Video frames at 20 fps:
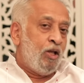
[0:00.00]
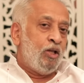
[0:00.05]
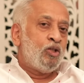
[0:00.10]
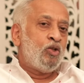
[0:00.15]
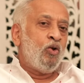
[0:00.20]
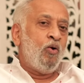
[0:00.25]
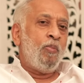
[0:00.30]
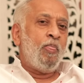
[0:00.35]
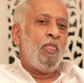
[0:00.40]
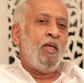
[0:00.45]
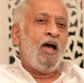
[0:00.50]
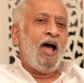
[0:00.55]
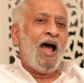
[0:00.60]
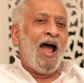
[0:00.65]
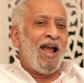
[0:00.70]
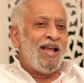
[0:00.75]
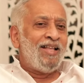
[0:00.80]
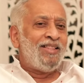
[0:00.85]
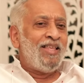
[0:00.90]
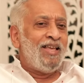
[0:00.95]
So,
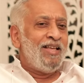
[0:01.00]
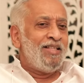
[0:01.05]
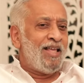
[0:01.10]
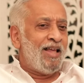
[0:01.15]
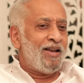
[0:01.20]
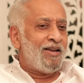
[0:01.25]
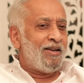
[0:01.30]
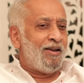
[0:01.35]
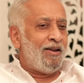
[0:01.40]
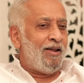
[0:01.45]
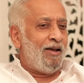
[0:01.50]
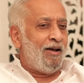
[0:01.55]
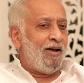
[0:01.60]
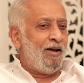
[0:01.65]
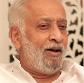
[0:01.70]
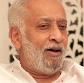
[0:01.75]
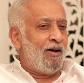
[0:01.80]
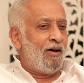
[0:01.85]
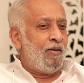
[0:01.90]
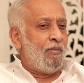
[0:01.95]
I think
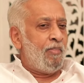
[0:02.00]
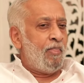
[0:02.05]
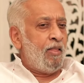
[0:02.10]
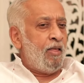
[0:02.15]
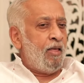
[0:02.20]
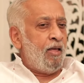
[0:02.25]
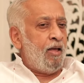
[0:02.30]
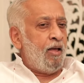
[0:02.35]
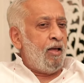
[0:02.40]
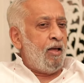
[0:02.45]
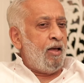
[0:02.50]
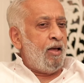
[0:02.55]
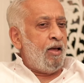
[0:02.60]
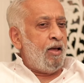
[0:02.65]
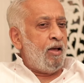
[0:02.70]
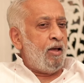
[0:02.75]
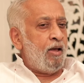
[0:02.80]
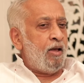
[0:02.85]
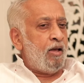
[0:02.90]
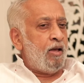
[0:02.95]
that
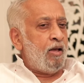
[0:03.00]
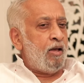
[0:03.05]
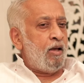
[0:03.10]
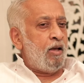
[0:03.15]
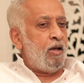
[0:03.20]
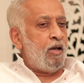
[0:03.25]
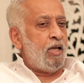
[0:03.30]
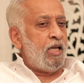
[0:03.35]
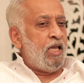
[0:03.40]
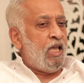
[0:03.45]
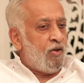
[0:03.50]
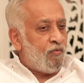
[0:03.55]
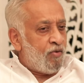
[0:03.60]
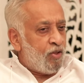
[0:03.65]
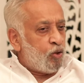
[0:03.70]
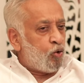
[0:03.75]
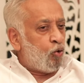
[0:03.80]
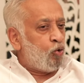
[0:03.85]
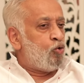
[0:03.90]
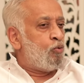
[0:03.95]

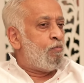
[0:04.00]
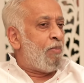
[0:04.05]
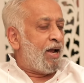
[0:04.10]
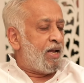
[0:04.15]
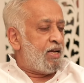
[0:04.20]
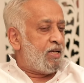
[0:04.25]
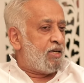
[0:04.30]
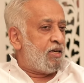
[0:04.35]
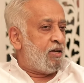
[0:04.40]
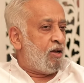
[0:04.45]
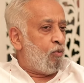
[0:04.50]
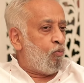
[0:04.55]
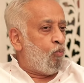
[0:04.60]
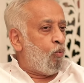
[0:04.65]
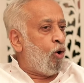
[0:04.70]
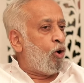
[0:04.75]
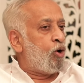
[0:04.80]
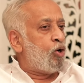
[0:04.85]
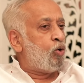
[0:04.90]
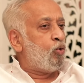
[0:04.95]
even though you might
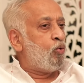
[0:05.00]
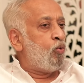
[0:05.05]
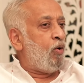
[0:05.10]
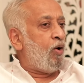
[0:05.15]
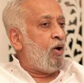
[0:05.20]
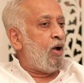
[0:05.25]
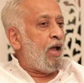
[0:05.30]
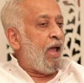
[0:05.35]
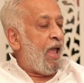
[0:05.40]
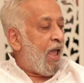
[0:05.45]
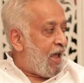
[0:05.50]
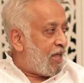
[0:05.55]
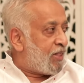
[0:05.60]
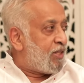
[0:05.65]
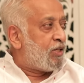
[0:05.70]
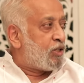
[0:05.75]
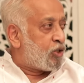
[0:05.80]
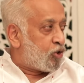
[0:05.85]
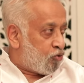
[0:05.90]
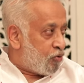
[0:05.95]
want to air
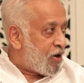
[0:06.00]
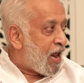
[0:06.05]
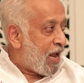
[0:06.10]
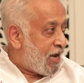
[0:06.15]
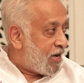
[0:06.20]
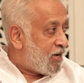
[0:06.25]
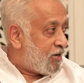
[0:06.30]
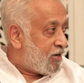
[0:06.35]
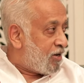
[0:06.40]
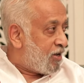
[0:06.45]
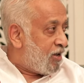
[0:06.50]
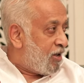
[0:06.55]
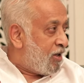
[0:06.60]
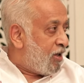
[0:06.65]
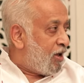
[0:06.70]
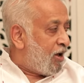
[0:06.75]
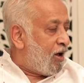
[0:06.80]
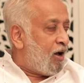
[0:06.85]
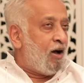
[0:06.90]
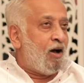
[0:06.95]
this tonight,
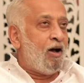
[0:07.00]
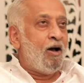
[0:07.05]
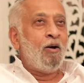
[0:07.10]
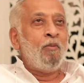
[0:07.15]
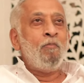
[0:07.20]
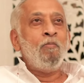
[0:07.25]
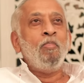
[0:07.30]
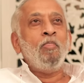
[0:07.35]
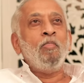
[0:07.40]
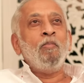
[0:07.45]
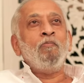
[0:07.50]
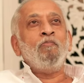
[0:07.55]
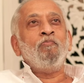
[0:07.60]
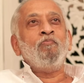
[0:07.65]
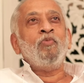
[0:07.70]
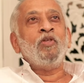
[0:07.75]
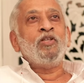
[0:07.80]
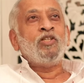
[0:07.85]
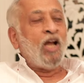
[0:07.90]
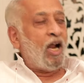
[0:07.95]

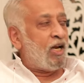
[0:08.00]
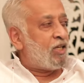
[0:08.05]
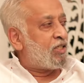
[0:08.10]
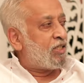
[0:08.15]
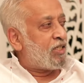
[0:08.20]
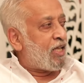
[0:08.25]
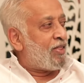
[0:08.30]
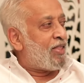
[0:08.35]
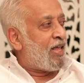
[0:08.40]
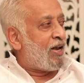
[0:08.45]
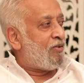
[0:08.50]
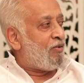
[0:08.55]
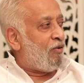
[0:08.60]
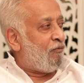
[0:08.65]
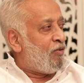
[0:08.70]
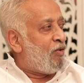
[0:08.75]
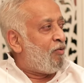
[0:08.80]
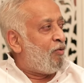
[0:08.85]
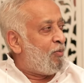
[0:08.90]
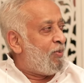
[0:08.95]
the chances are that
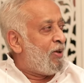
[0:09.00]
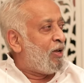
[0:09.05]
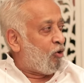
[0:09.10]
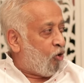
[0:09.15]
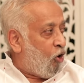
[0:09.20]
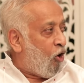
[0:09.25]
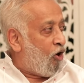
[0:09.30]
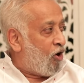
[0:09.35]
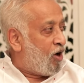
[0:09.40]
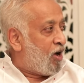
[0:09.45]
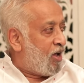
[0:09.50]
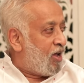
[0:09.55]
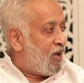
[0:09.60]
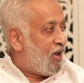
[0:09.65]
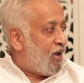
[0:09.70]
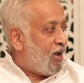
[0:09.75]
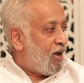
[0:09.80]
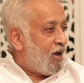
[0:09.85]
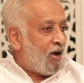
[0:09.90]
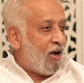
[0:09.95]
we will be wrong
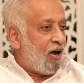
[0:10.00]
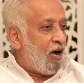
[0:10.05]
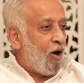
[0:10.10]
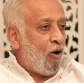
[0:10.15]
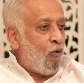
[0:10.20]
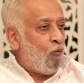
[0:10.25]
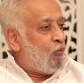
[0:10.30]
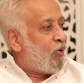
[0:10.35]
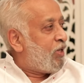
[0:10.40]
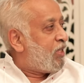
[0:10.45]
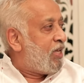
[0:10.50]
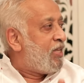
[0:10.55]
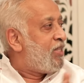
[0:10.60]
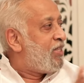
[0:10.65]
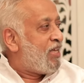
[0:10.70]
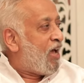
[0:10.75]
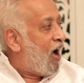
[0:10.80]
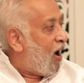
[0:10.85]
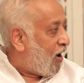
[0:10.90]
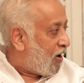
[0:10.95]
within
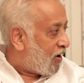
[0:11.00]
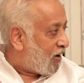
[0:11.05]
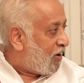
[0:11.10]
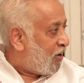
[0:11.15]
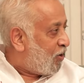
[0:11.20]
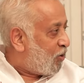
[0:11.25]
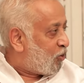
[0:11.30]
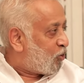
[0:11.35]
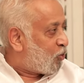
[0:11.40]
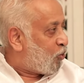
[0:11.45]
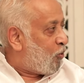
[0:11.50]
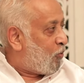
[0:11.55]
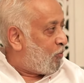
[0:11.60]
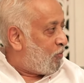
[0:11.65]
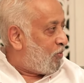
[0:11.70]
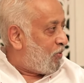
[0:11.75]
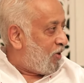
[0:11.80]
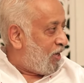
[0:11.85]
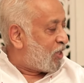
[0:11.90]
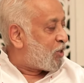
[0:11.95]
the hour. So,
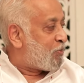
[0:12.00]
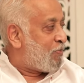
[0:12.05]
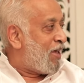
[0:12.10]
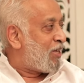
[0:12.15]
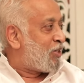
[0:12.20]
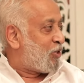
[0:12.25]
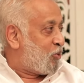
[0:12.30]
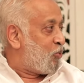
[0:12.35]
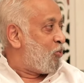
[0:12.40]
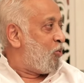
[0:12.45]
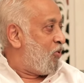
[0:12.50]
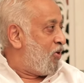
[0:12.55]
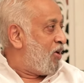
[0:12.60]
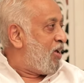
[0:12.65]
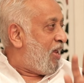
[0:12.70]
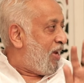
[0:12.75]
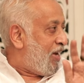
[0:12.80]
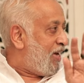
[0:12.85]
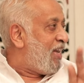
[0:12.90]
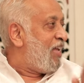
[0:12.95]
it's best to
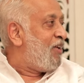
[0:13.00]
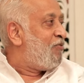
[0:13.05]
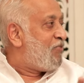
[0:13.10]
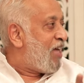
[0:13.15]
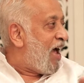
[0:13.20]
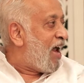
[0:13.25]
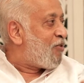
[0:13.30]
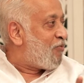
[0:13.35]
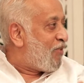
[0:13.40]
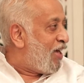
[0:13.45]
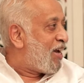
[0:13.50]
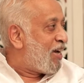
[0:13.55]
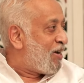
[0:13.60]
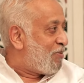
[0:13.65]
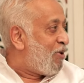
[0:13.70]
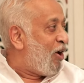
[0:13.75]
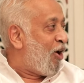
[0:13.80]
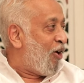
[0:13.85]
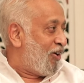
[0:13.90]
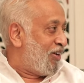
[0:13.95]
leave that where
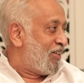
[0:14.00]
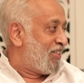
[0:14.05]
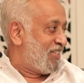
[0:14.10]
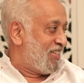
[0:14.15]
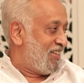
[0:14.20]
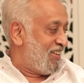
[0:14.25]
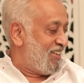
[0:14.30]
it belongs.